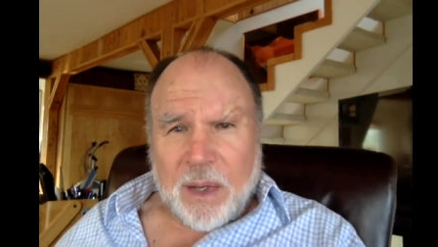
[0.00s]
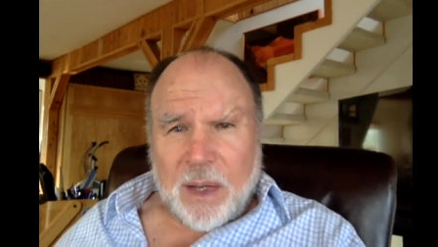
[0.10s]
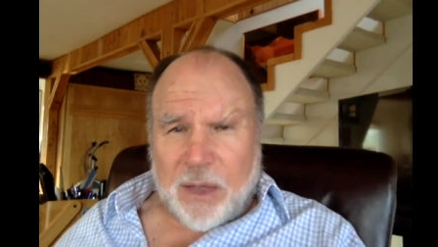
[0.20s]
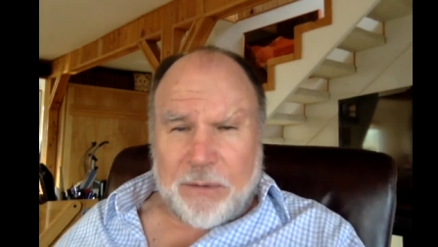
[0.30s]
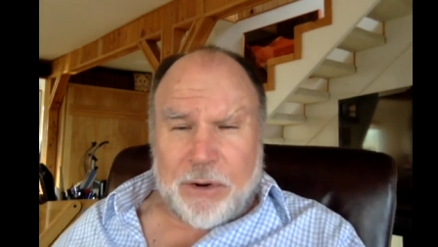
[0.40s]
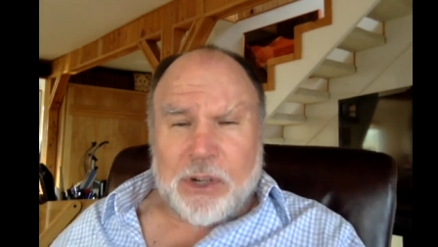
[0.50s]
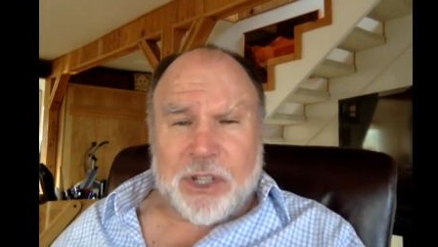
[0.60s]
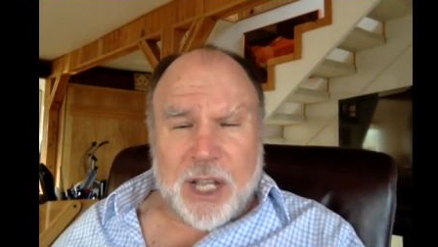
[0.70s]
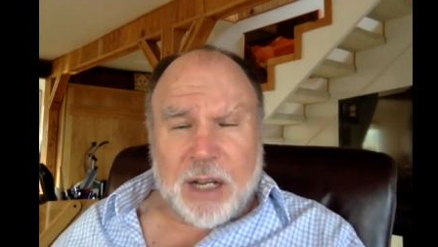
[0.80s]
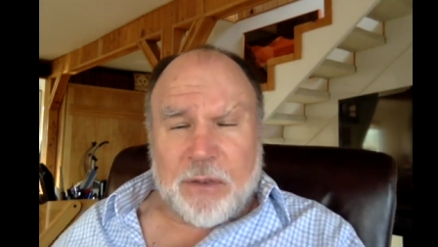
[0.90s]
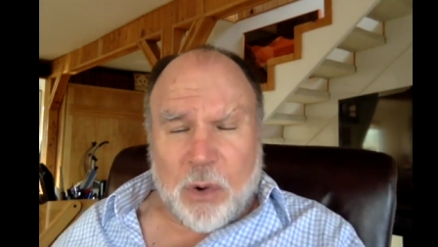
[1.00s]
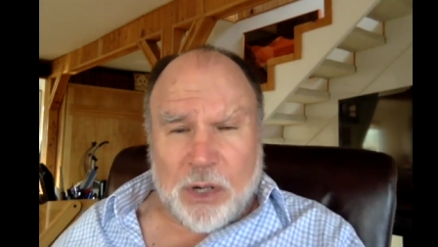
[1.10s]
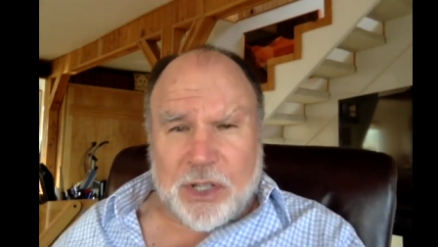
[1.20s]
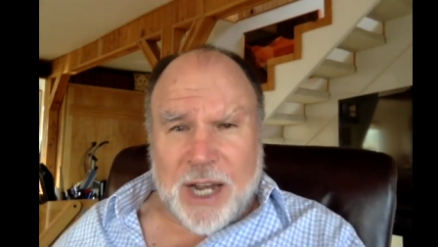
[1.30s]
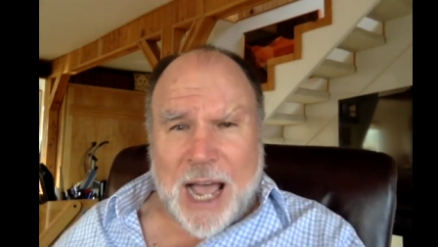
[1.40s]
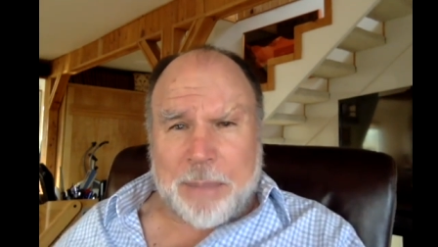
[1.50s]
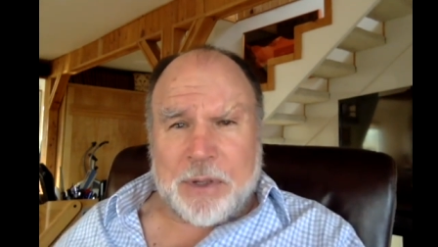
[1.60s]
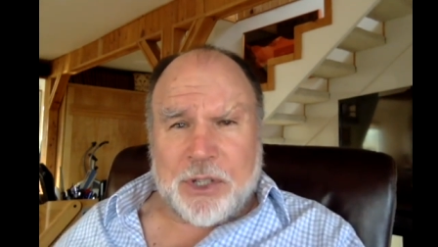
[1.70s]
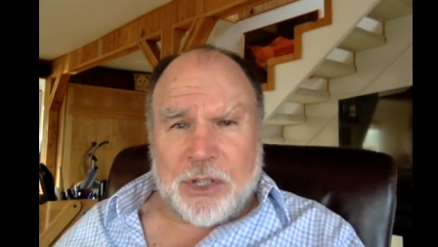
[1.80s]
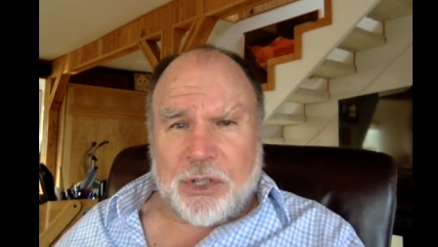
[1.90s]
And the first thing, of course, that
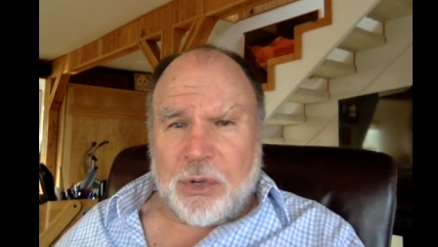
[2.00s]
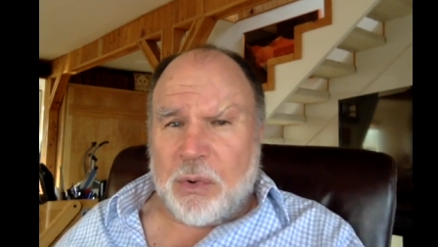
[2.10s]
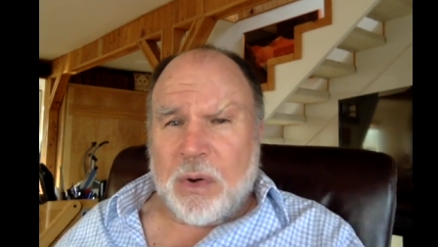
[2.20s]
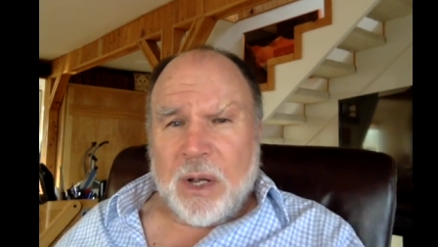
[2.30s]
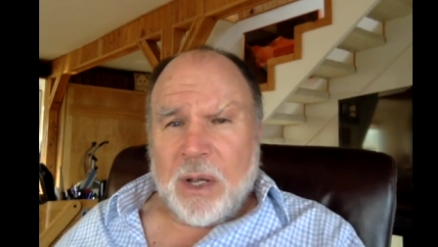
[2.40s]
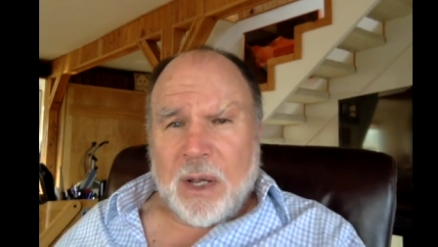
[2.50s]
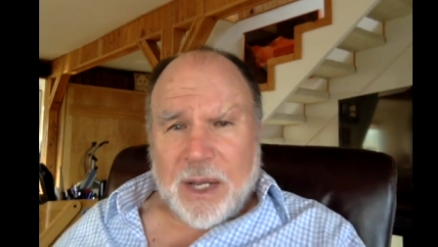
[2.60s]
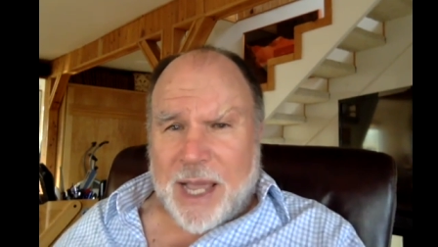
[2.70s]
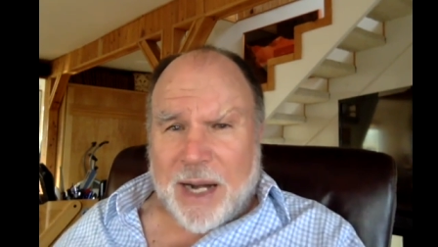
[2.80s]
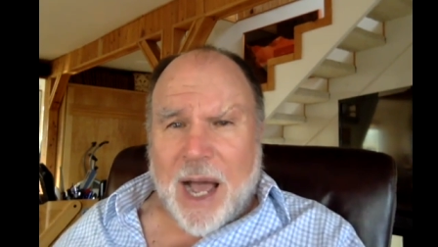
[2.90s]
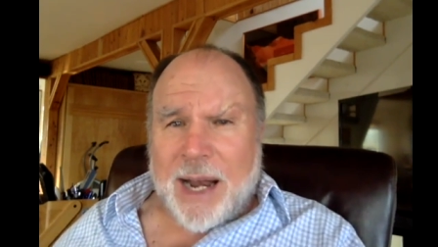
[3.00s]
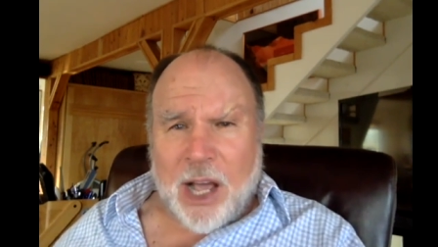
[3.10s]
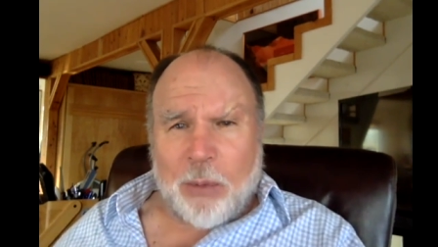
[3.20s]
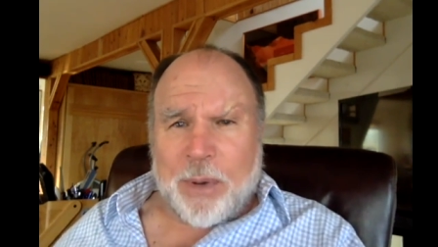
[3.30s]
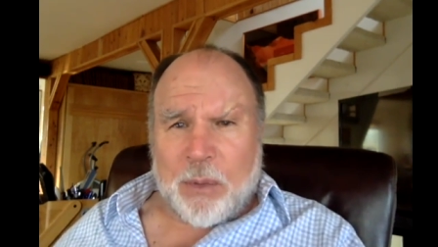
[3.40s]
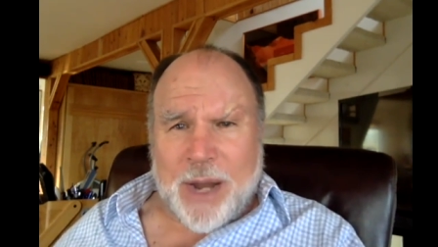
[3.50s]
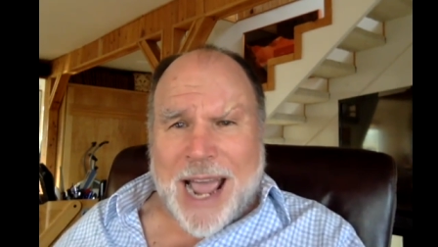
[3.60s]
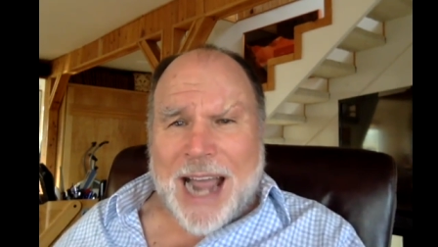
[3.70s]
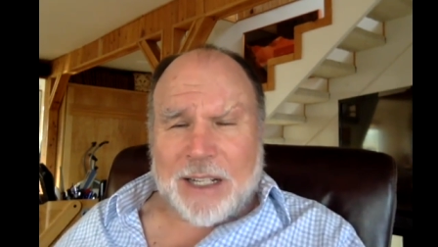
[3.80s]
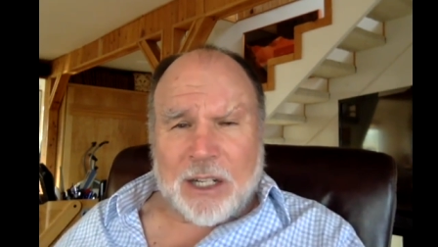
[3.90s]
happens is you cannot help but
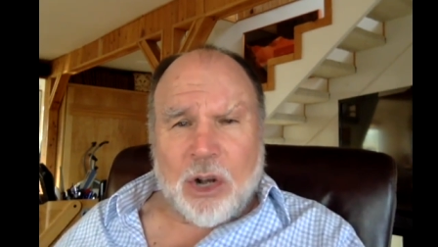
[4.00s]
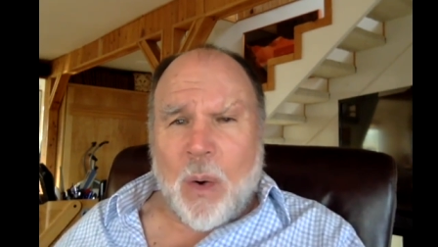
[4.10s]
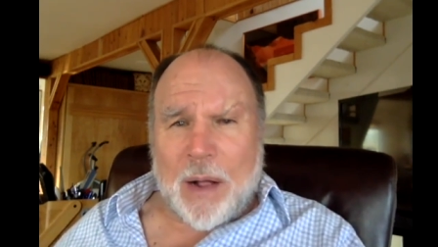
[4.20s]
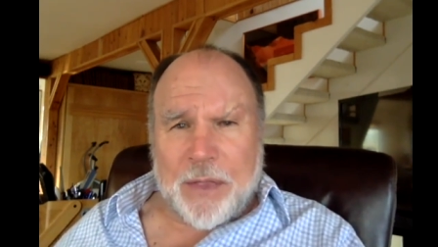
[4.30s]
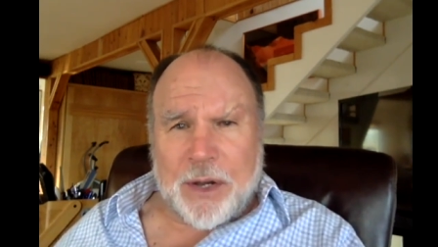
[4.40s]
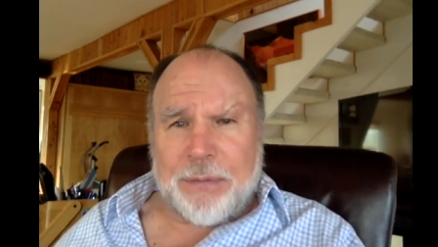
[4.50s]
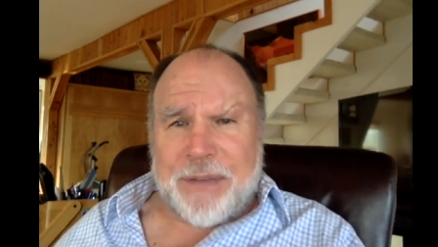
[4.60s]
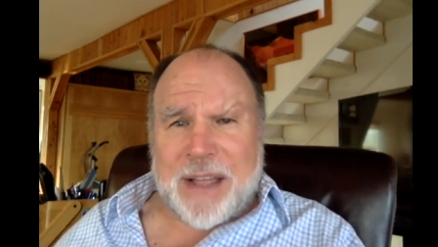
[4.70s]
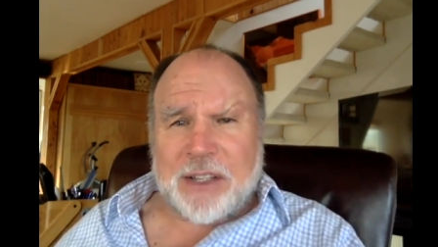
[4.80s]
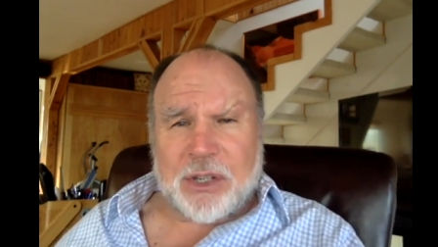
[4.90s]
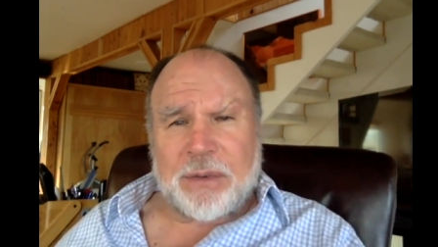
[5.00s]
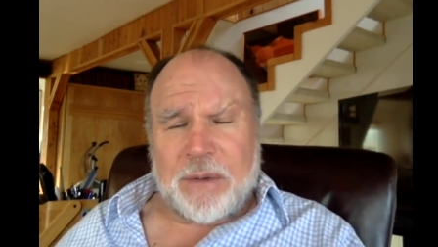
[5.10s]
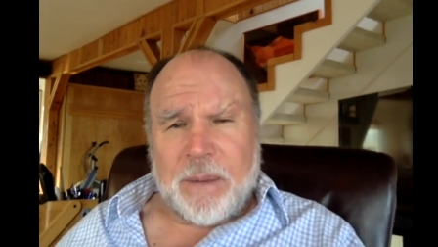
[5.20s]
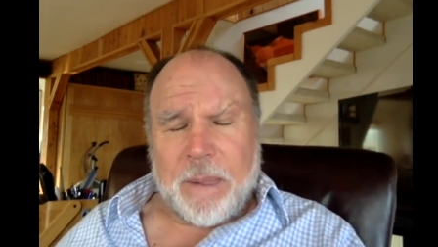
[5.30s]
react and go on the defensive.